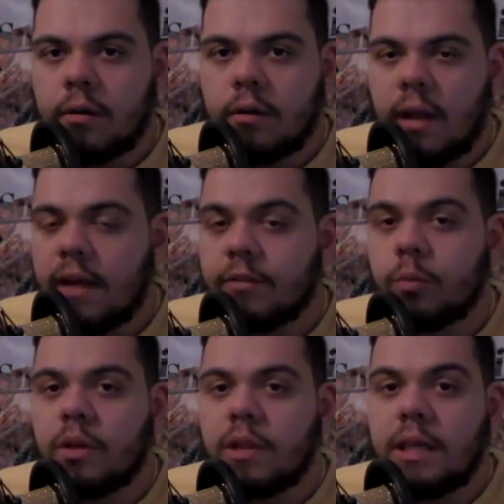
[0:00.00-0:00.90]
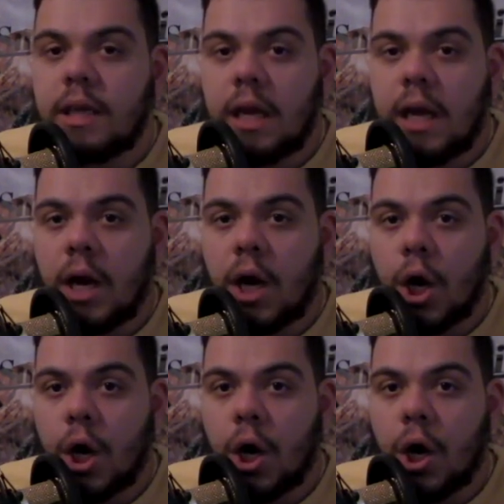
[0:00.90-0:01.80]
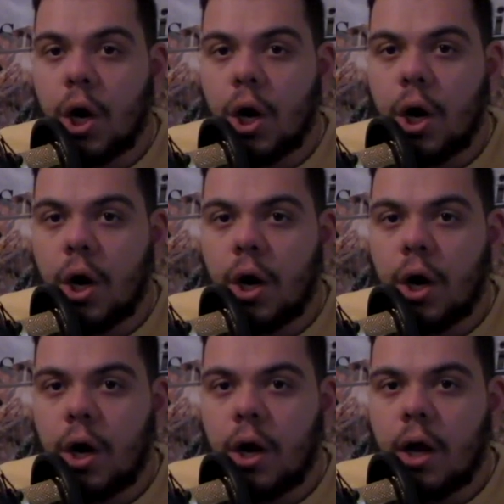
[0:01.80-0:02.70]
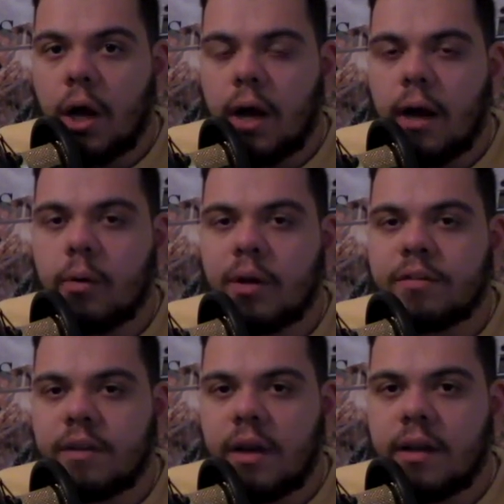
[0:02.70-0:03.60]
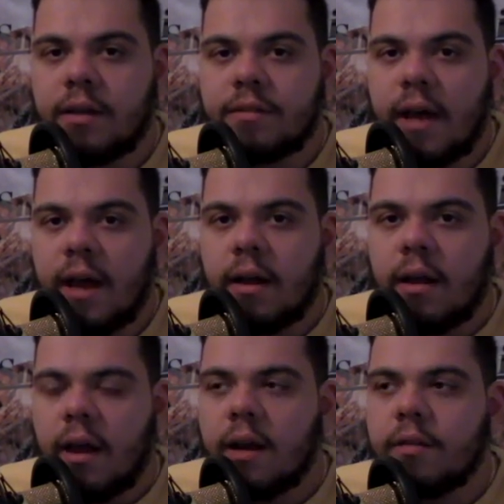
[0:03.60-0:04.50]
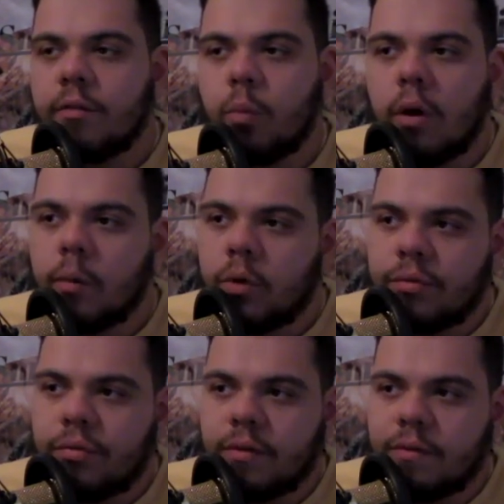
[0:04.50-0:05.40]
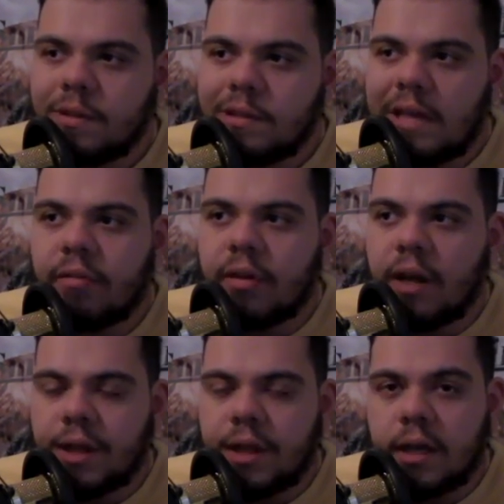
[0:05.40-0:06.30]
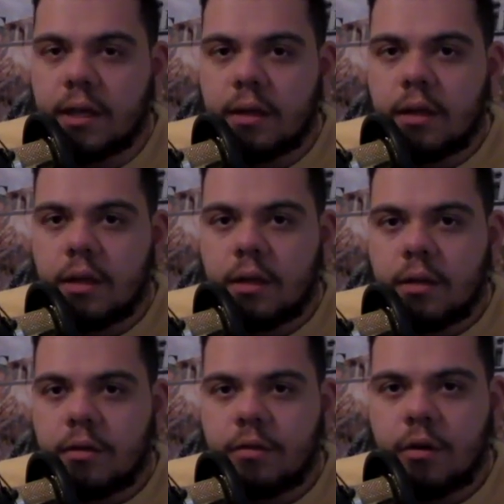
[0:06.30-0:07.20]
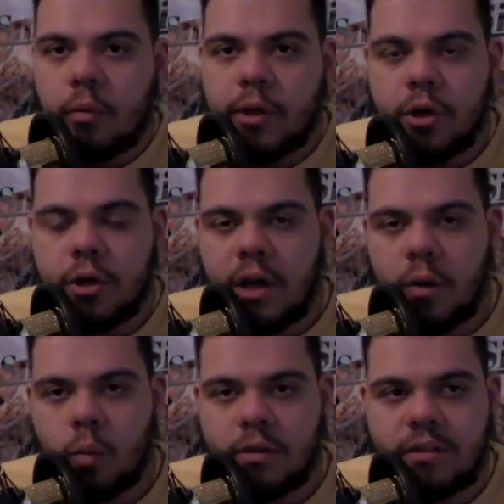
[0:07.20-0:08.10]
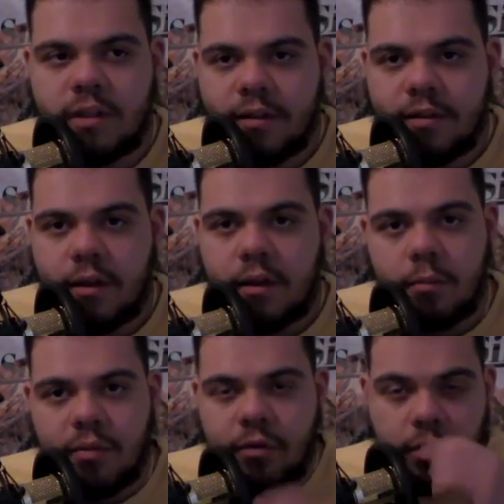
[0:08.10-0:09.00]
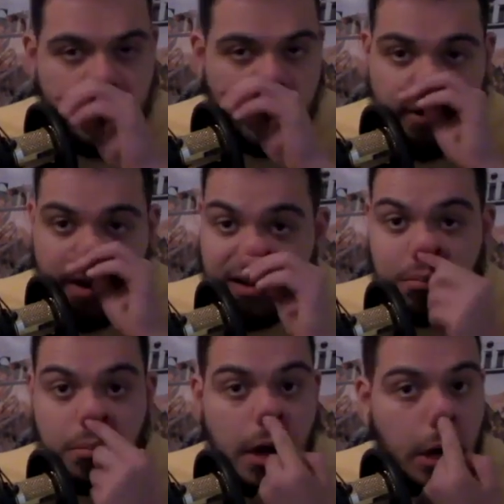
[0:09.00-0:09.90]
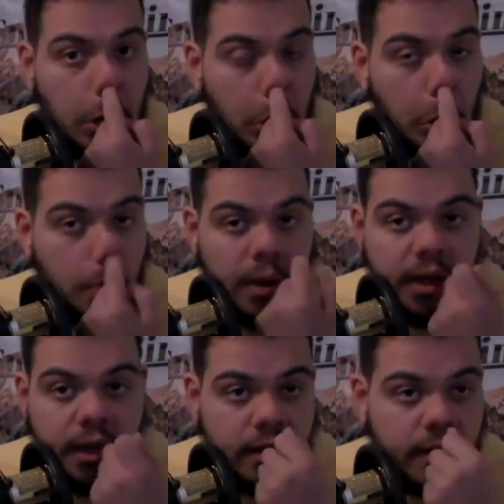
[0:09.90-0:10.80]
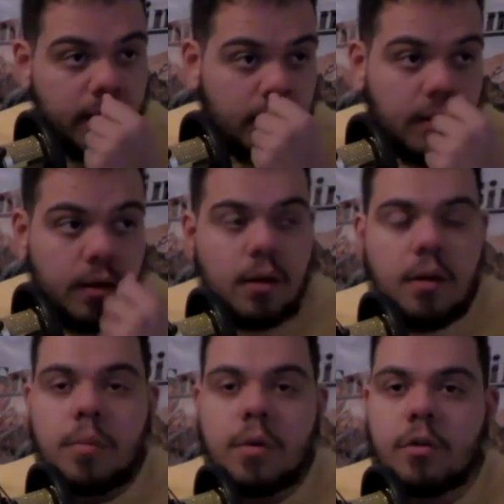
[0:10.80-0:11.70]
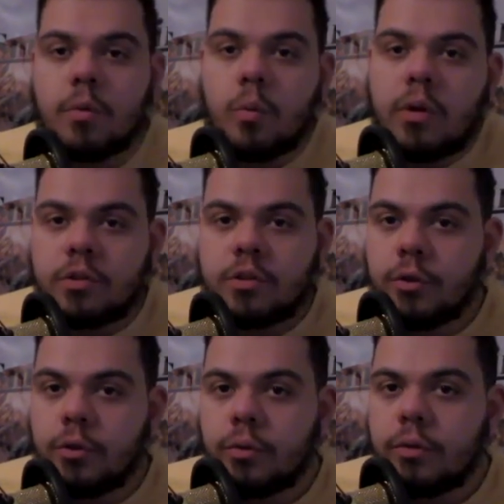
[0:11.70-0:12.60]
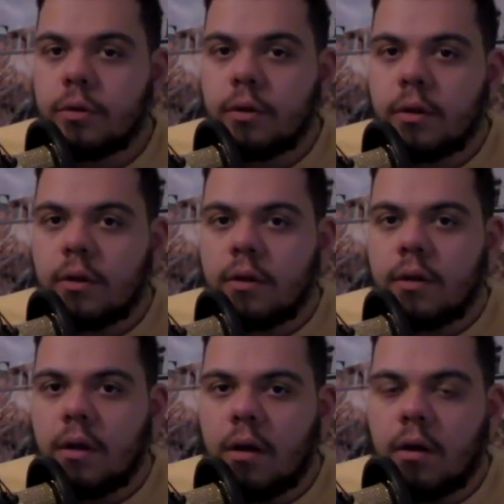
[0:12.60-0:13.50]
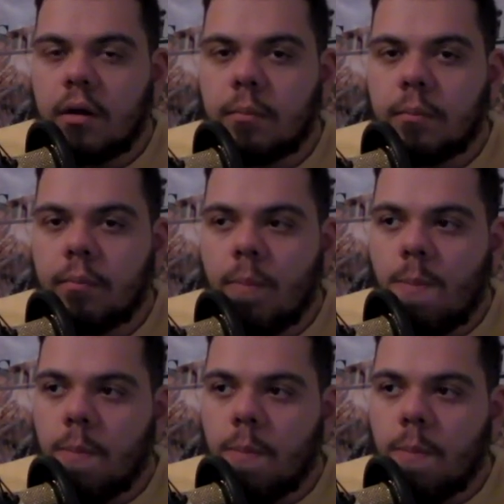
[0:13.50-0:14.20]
Last one of the year. How exciting is that? And it's 157, I think. So we couldn't hit 160 before the year ended, but no biggie, because we will soon. And